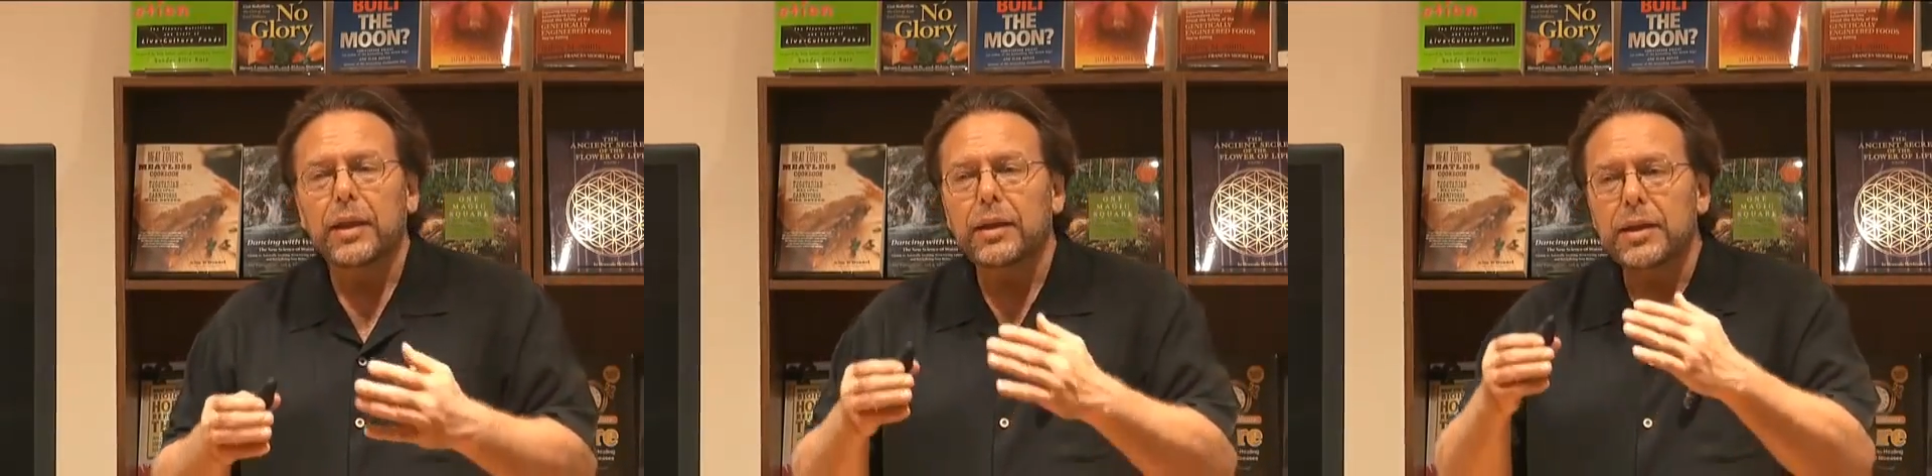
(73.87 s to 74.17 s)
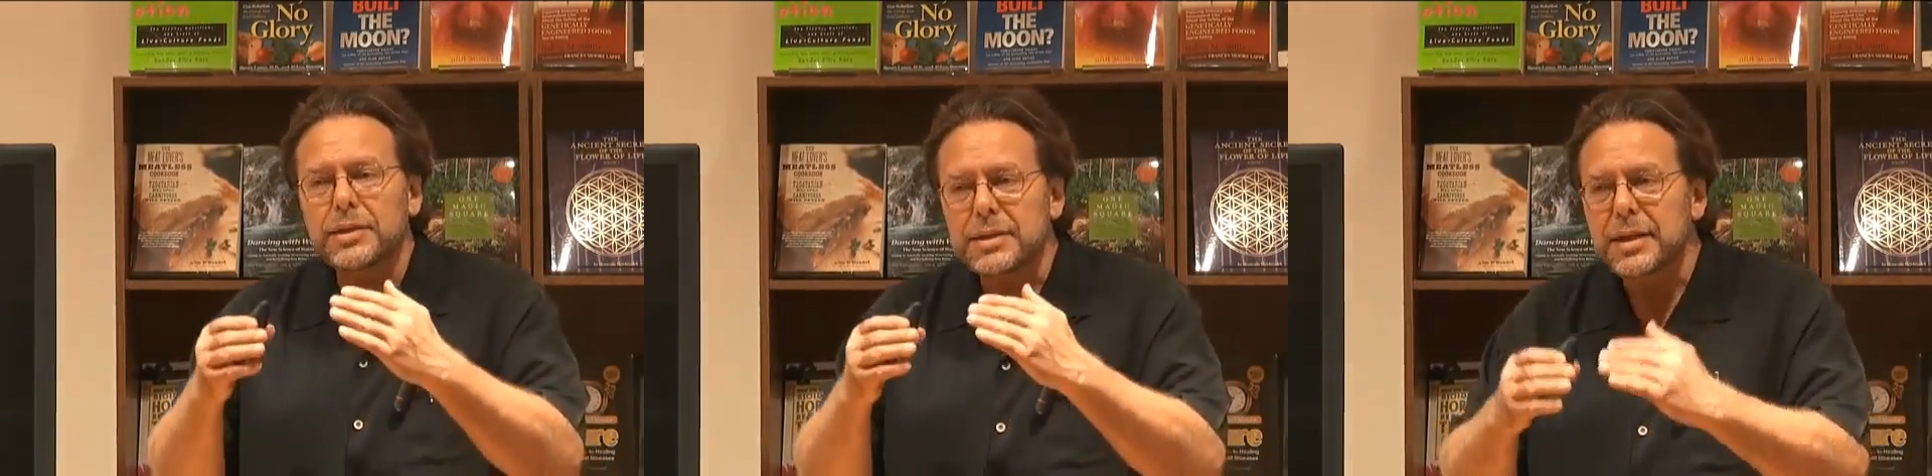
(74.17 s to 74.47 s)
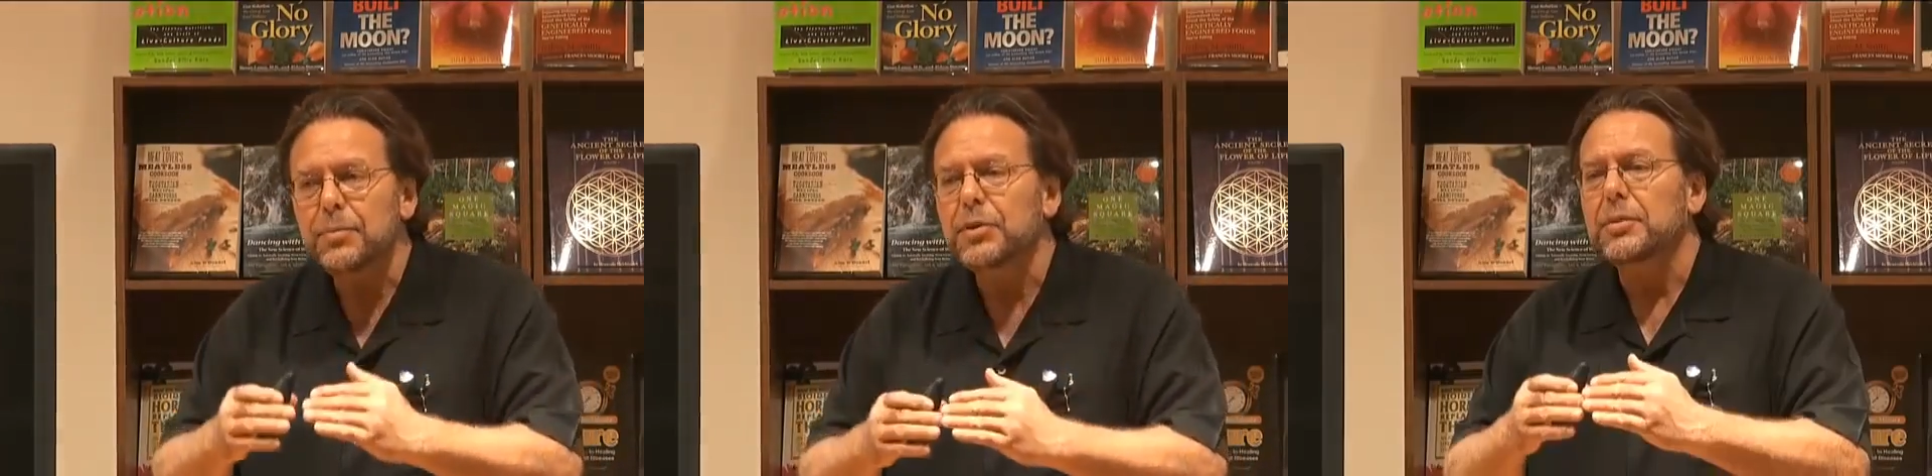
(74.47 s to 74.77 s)
The
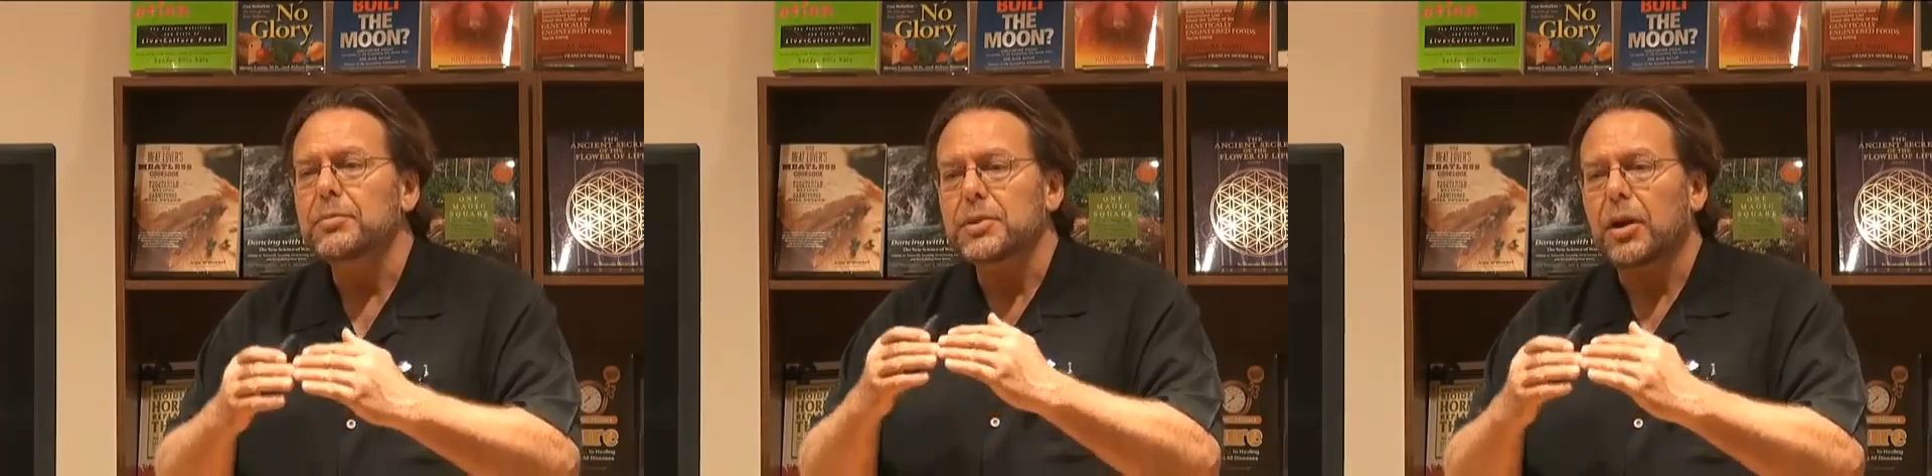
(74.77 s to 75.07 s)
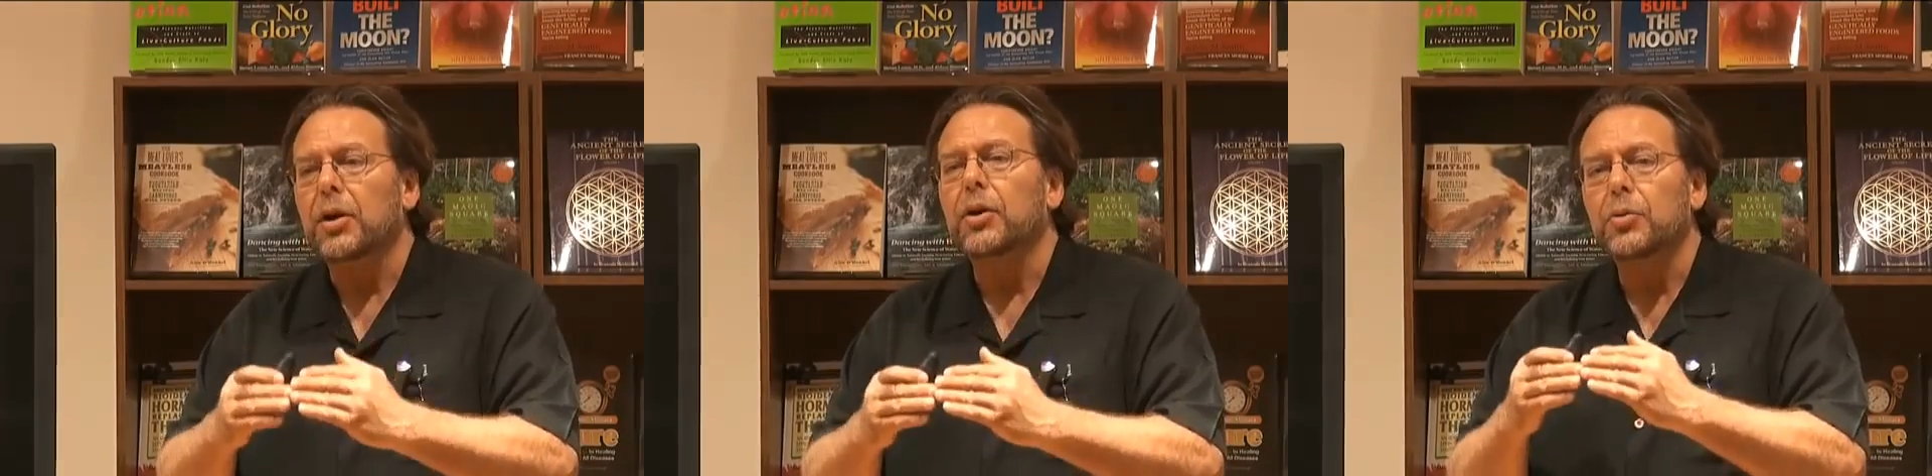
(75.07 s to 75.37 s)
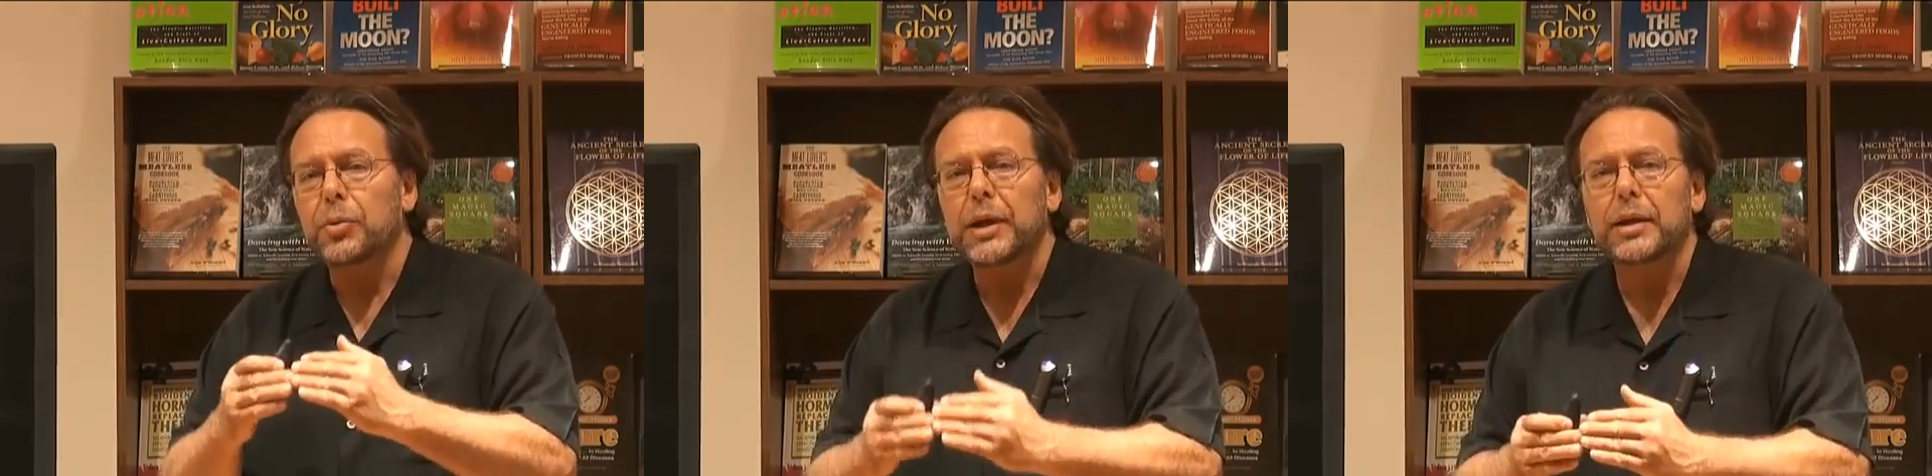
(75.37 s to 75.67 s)
symptoms are
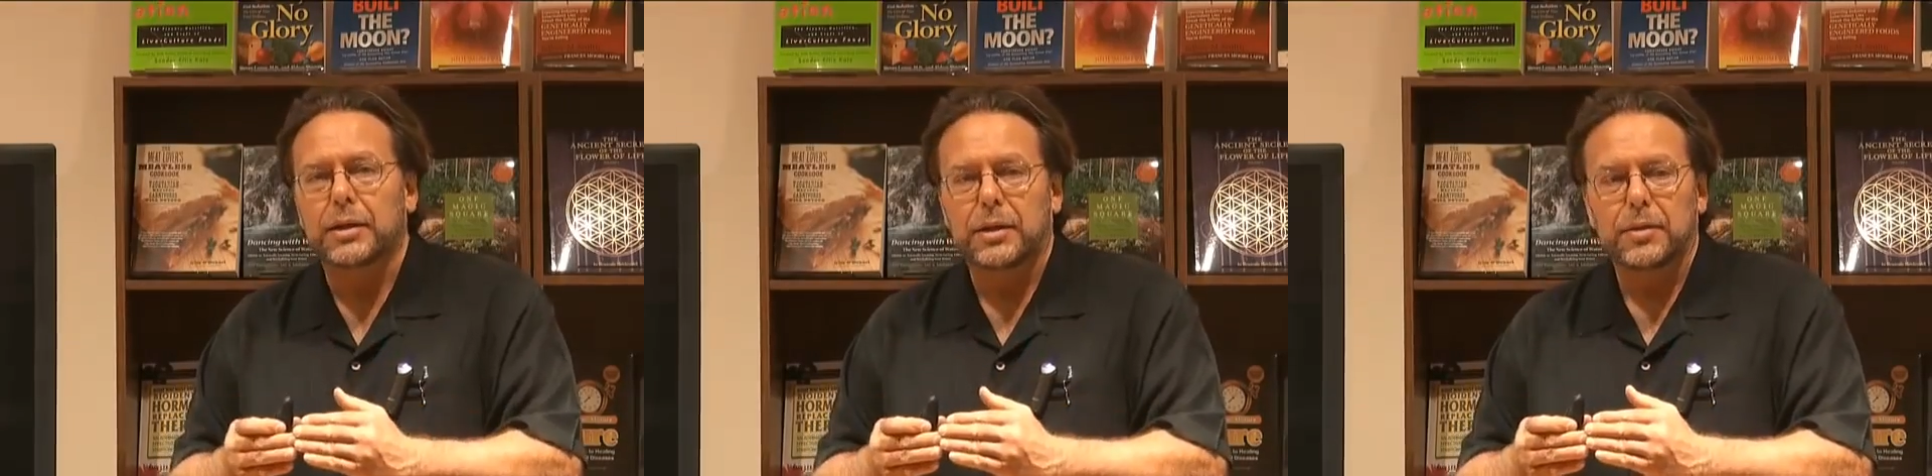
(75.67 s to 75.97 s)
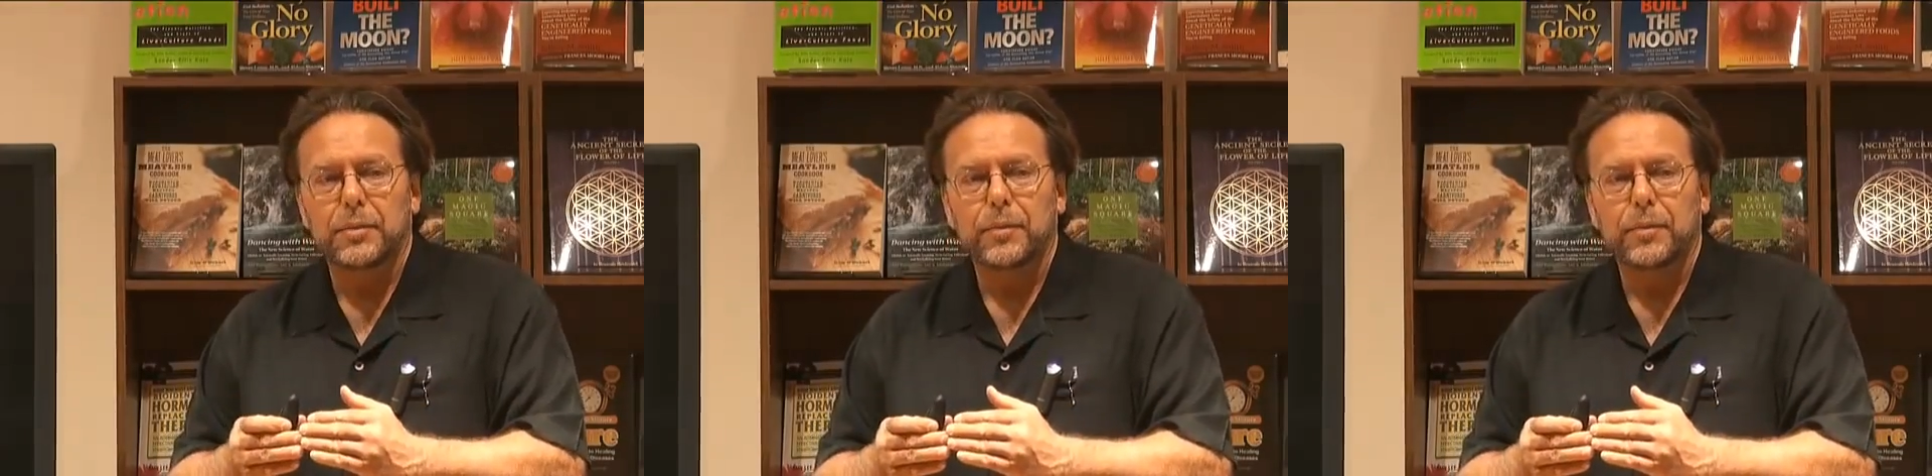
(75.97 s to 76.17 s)
real.